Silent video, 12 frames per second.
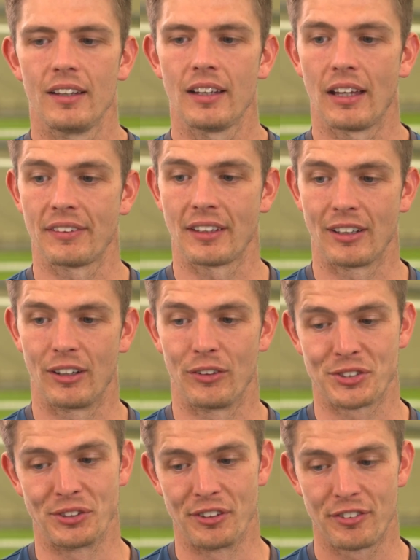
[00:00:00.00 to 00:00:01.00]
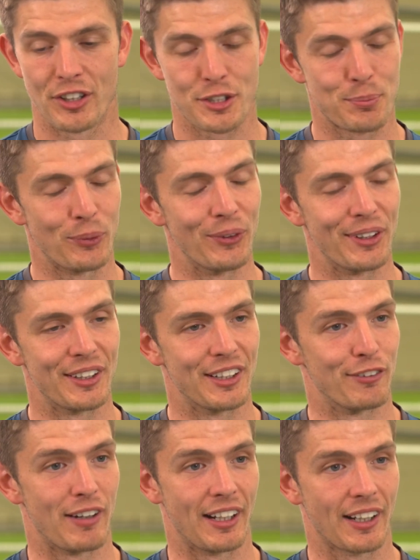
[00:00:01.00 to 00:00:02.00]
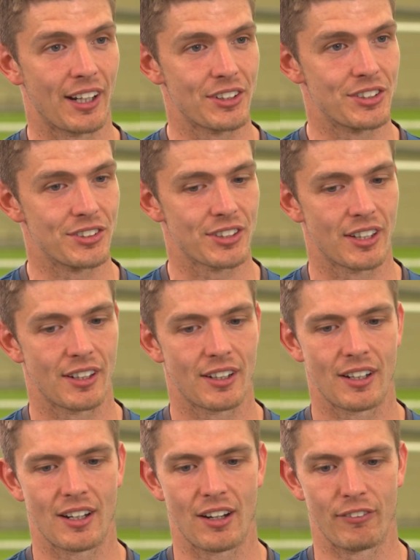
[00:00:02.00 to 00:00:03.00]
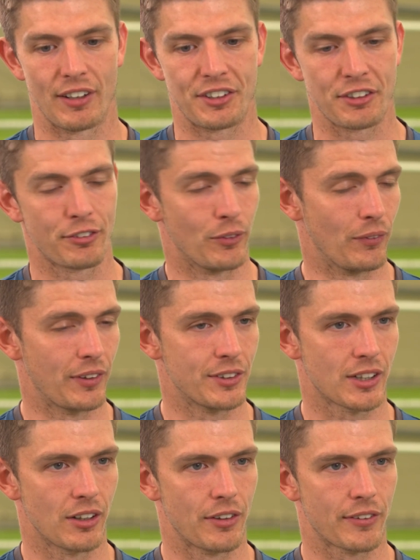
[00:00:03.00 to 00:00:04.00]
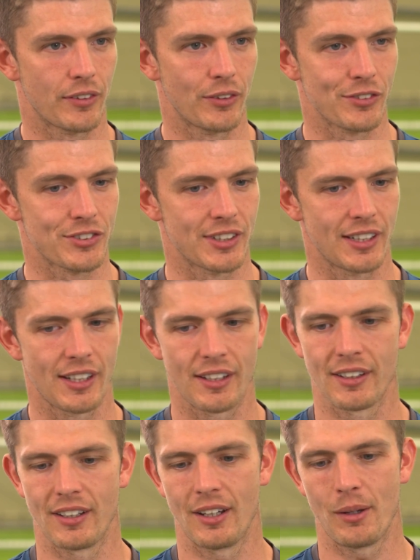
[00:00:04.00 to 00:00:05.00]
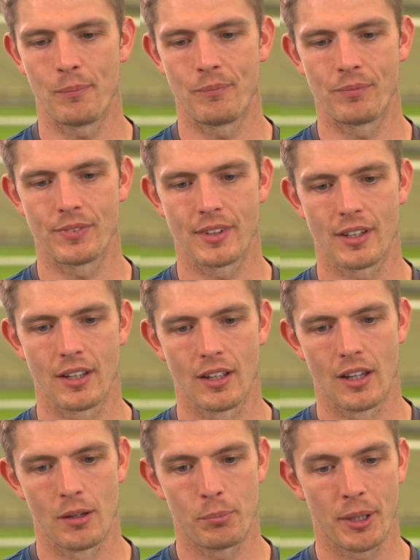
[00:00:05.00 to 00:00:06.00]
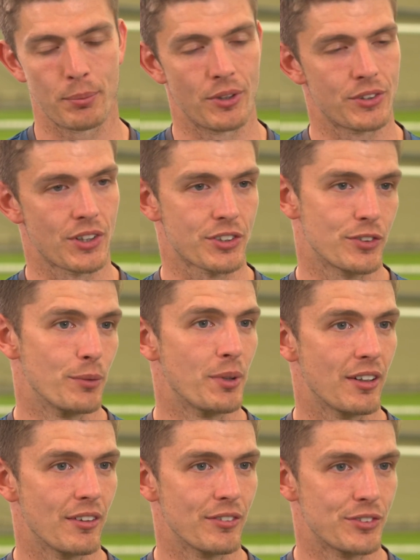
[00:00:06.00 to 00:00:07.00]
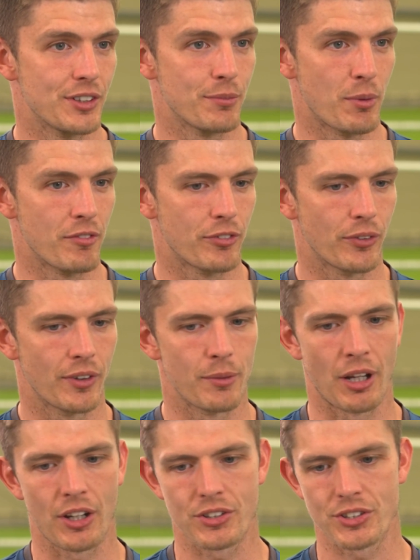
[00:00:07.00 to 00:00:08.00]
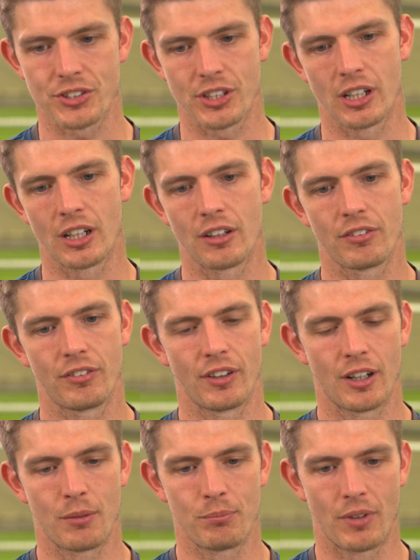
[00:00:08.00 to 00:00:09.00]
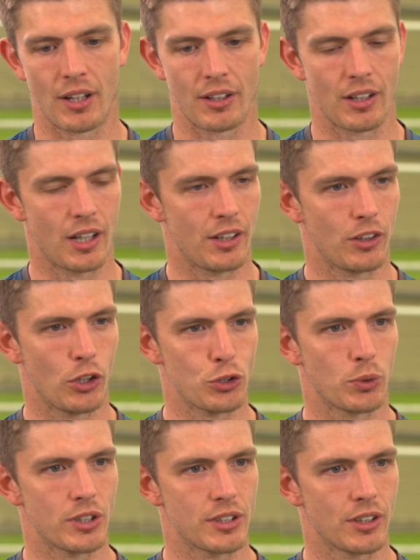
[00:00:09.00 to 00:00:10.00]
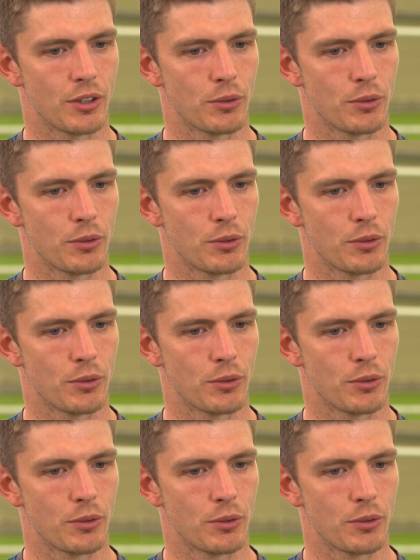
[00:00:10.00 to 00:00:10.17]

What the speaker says: Yeah, I think obviously on the first point, you know, relegation's a really difficult thing to go through. Obviously, people in the dressing room here have been through it, manager, staff, and know what